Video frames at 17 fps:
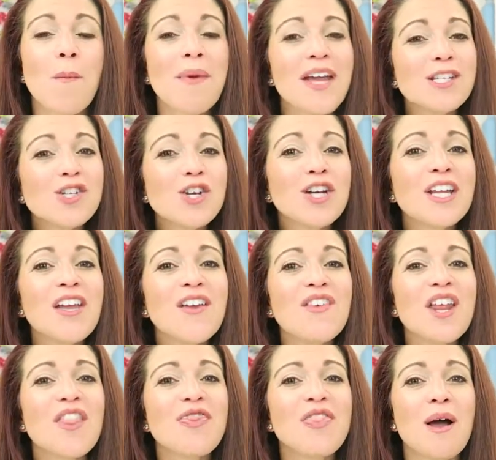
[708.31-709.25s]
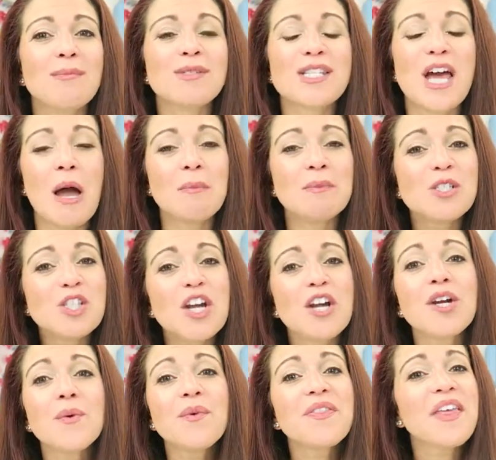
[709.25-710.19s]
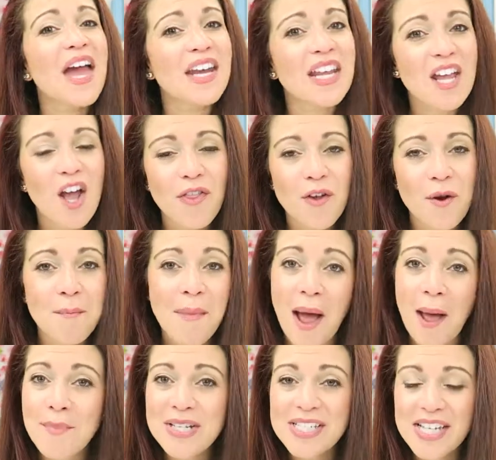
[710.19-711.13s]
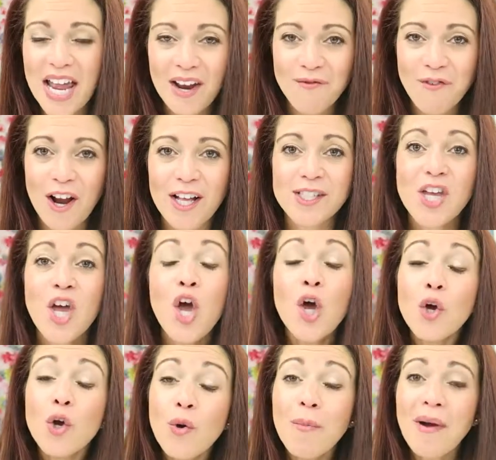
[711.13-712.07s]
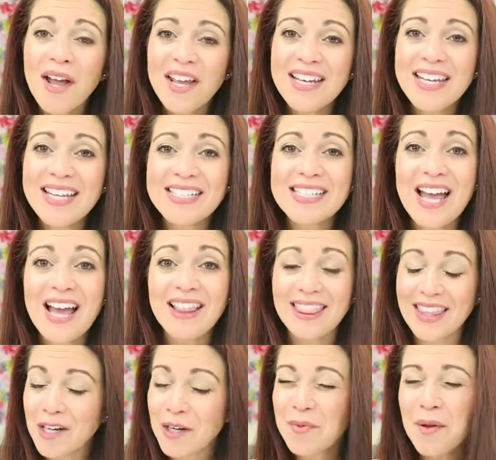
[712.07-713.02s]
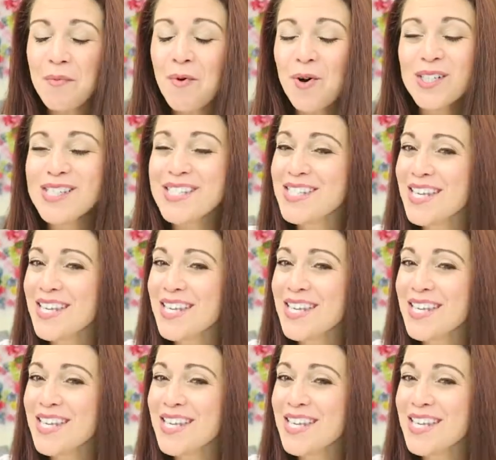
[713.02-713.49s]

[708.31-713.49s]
Make sure to give it a thumbs up. Share it with any other mom and dad friends who might need a little bit more